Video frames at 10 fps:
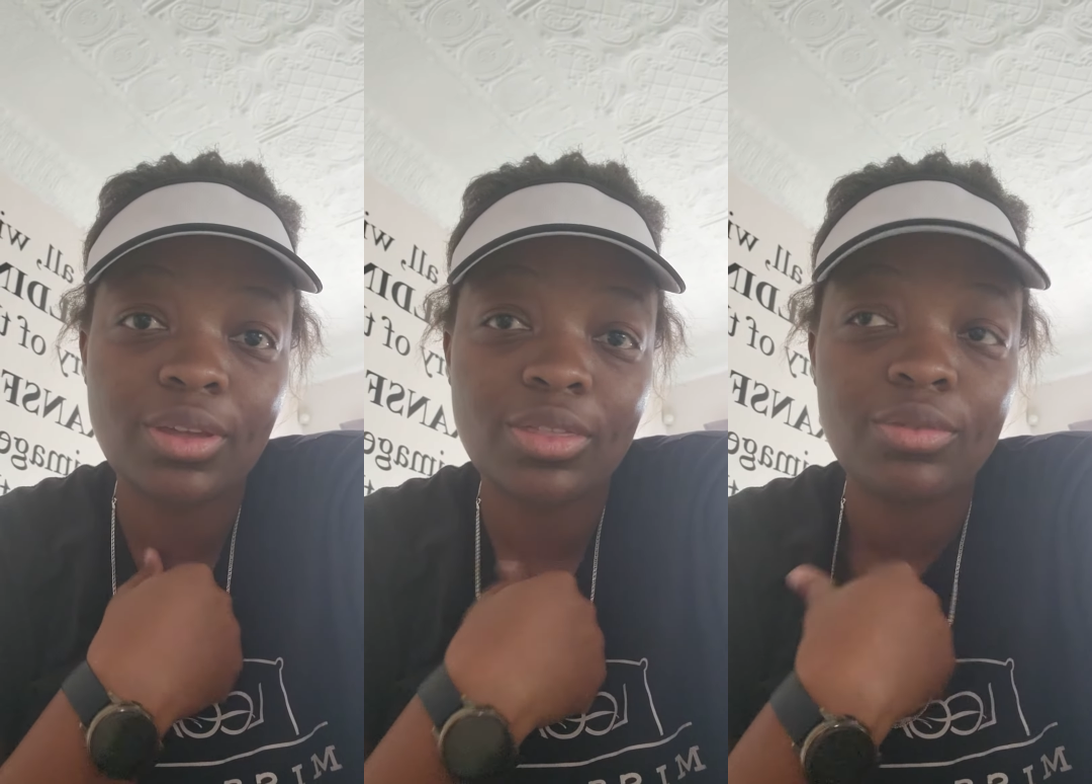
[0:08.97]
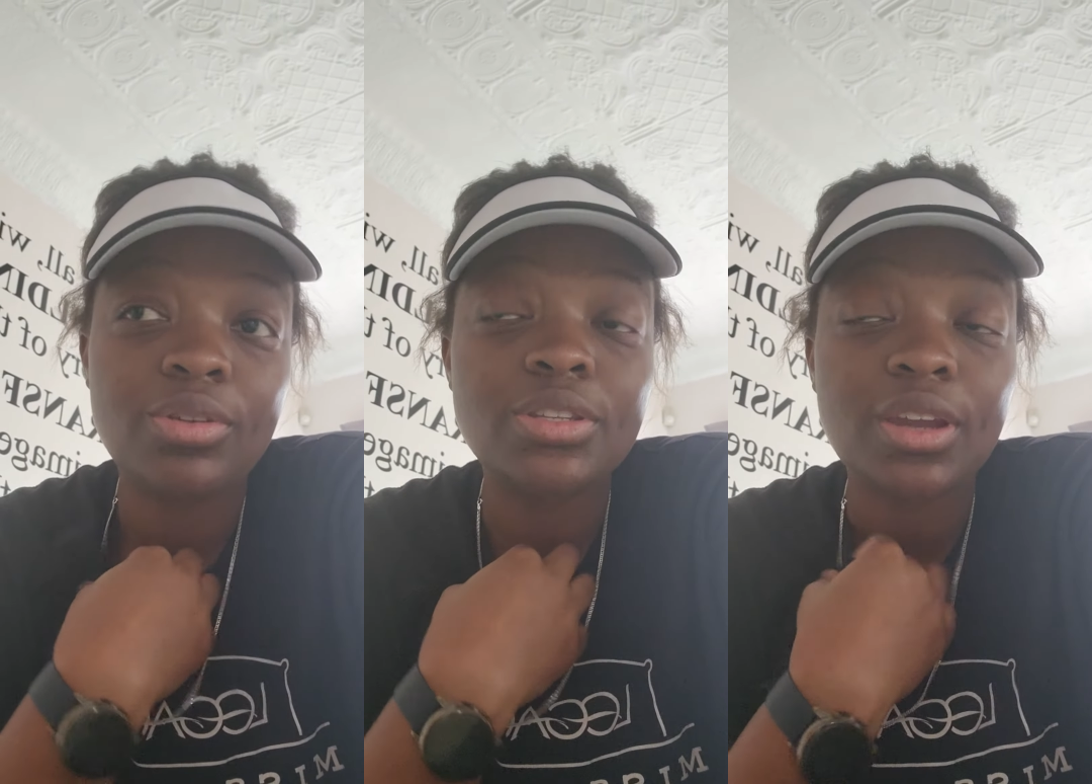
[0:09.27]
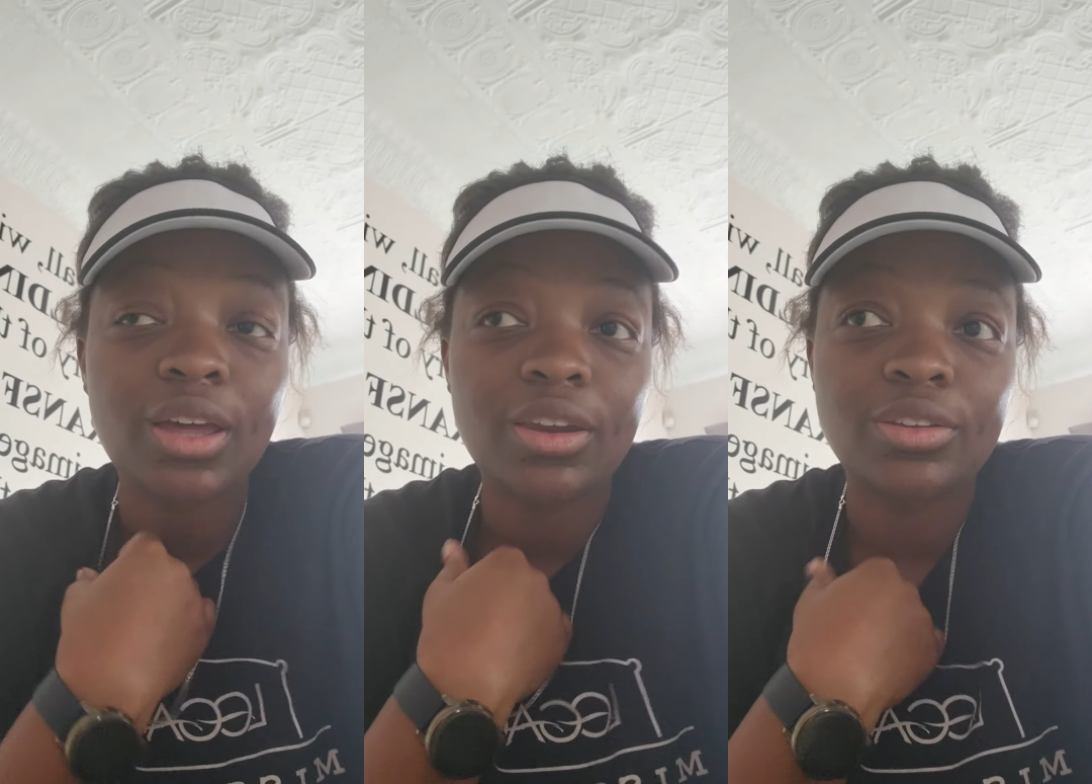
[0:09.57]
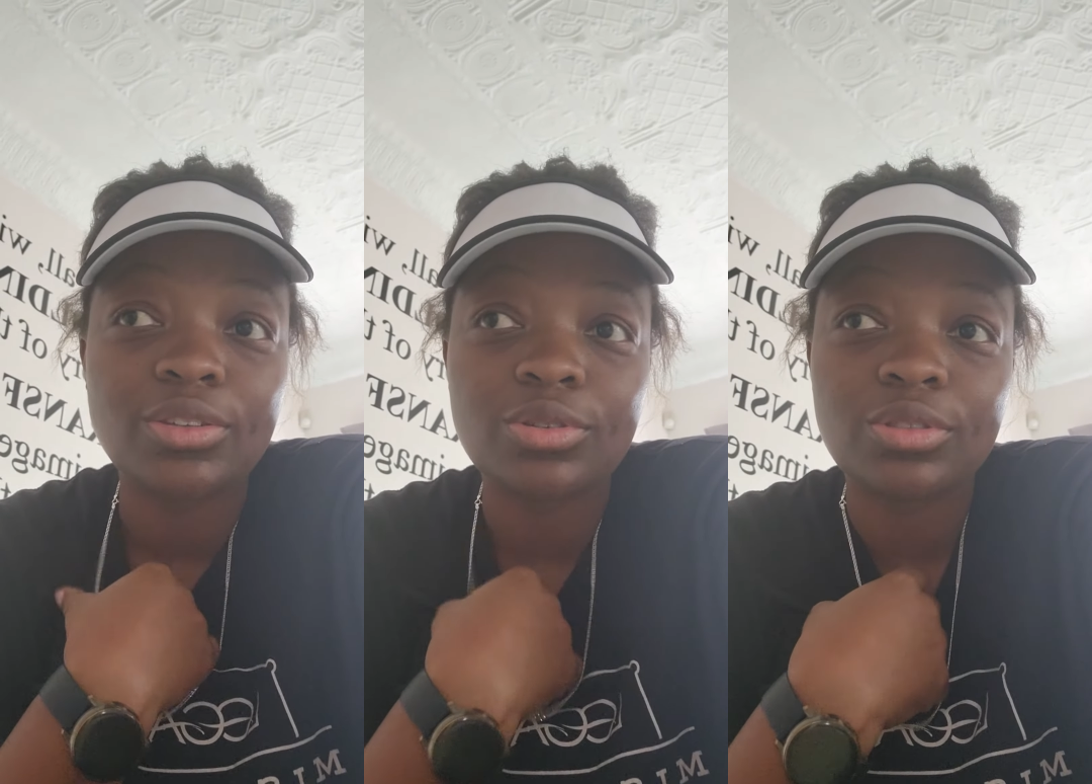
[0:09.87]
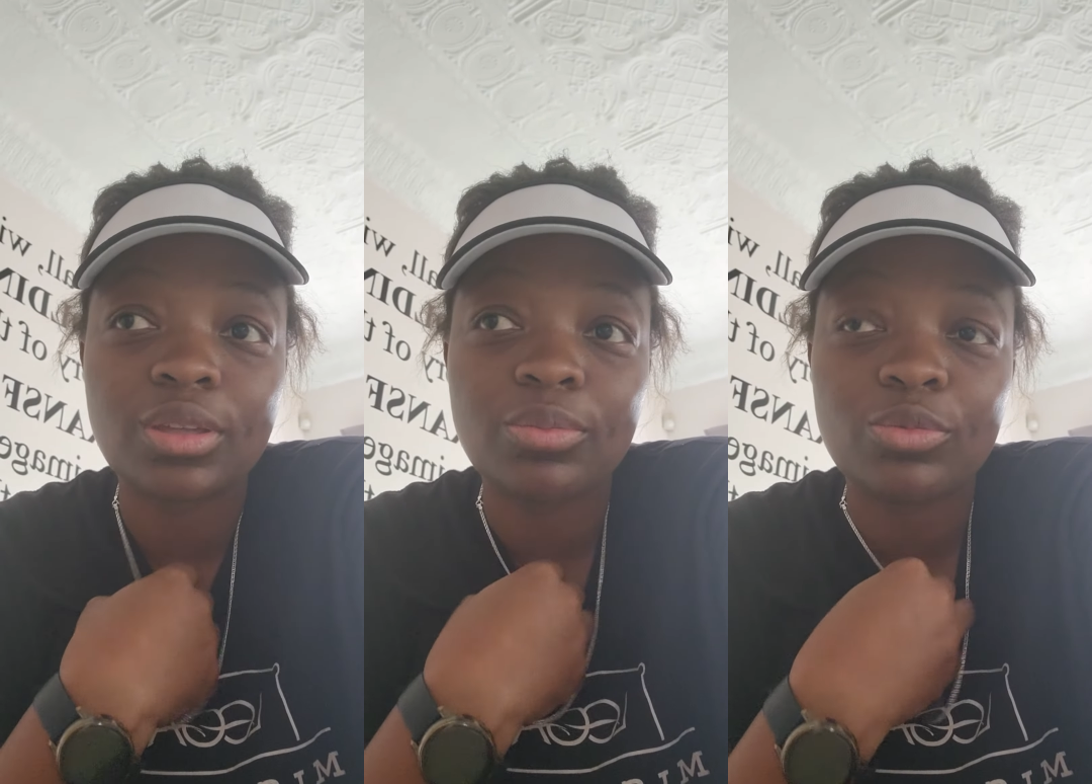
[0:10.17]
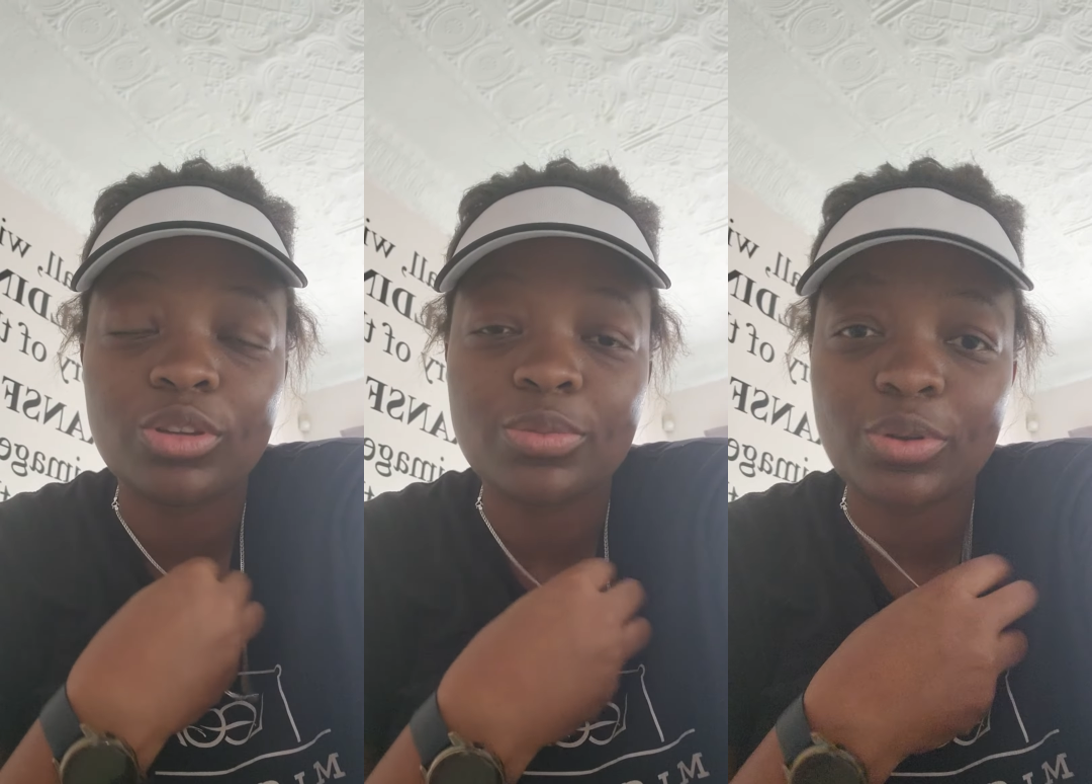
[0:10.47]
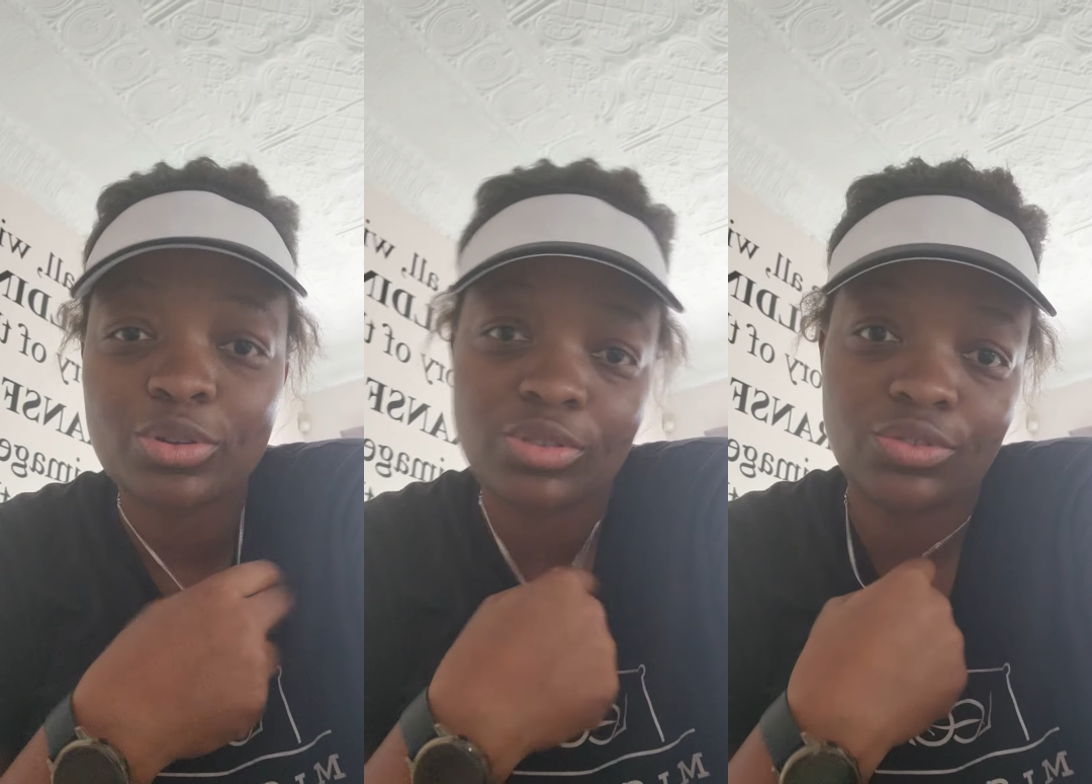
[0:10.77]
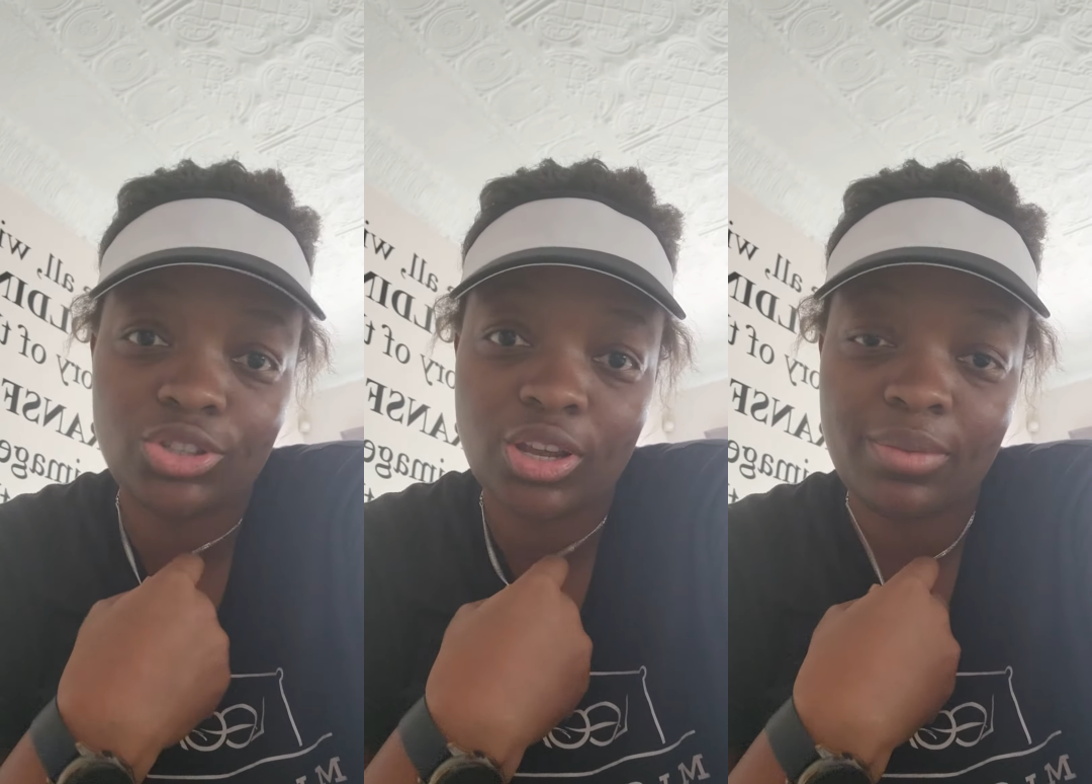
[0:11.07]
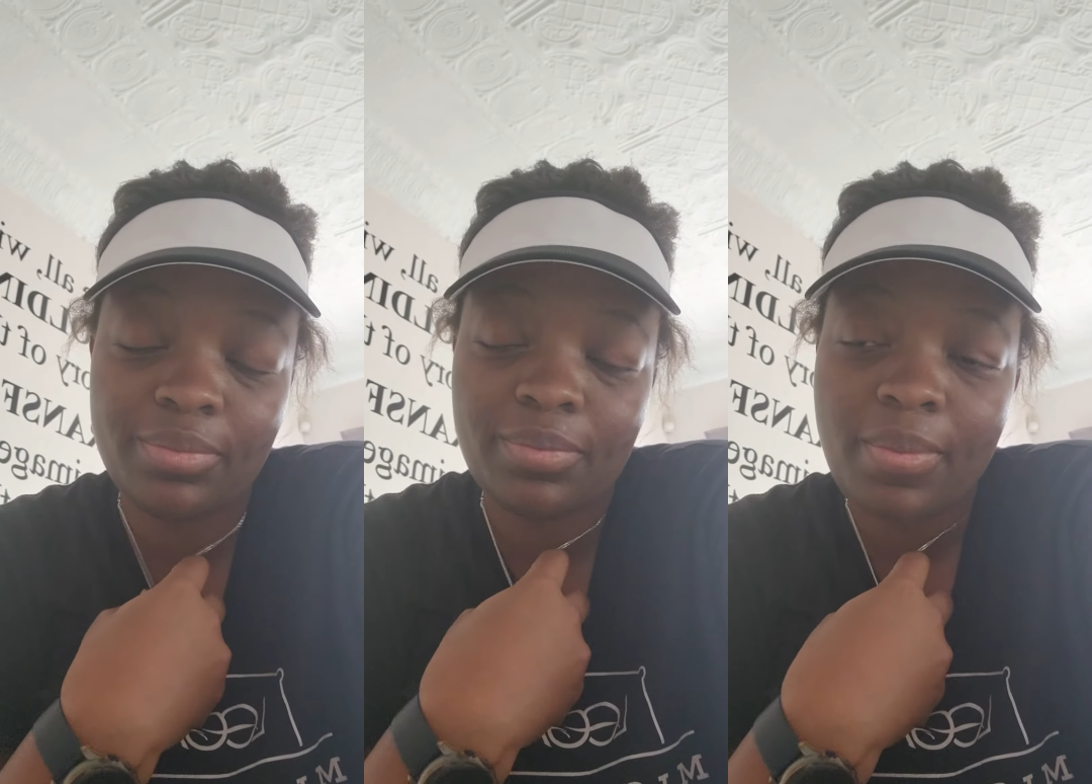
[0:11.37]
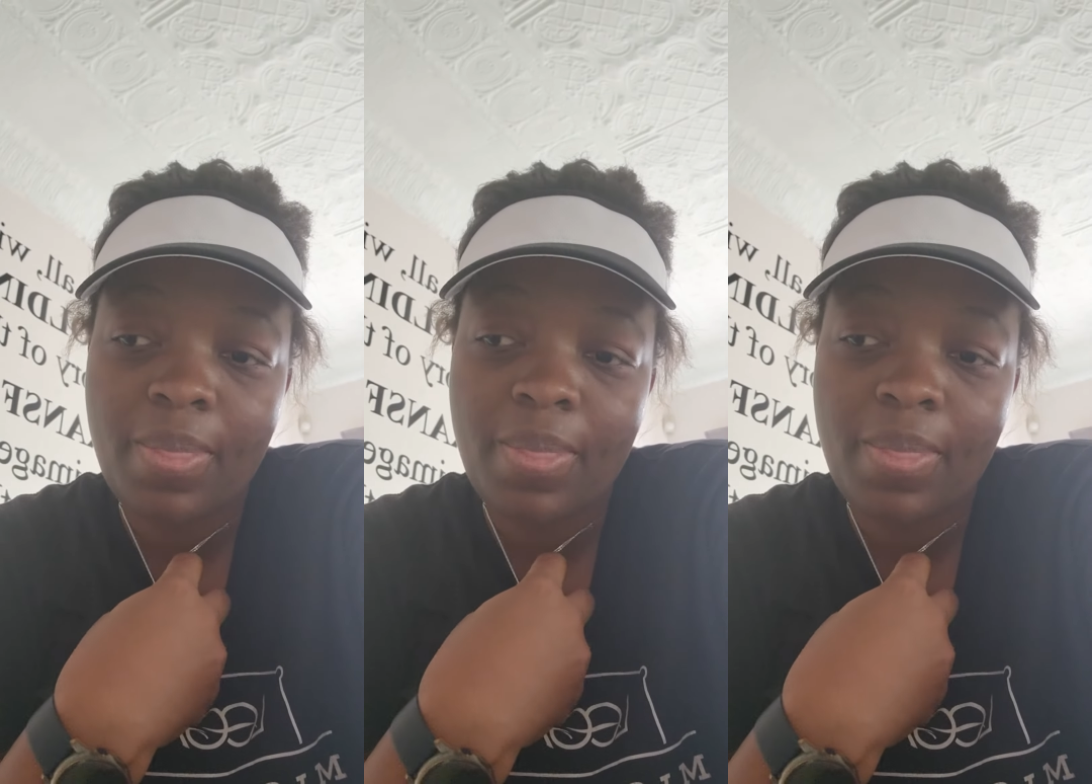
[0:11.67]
And the reason I hadn't told them was because of shame.